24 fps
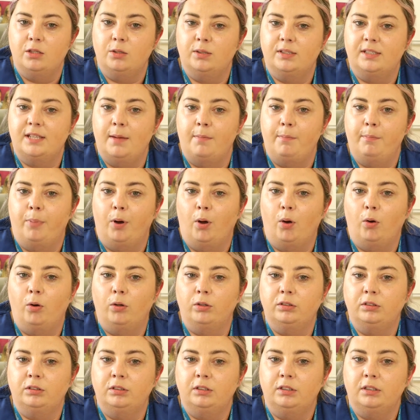So it's
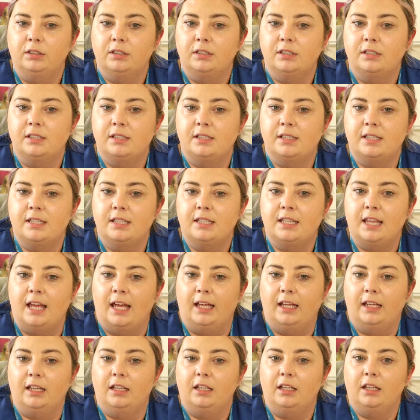important
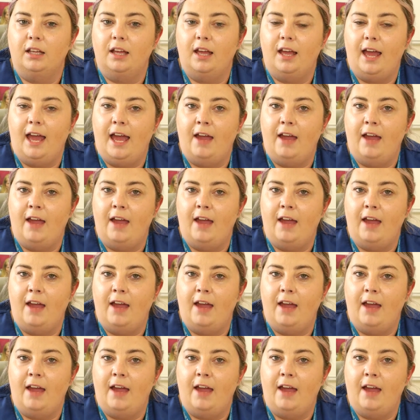that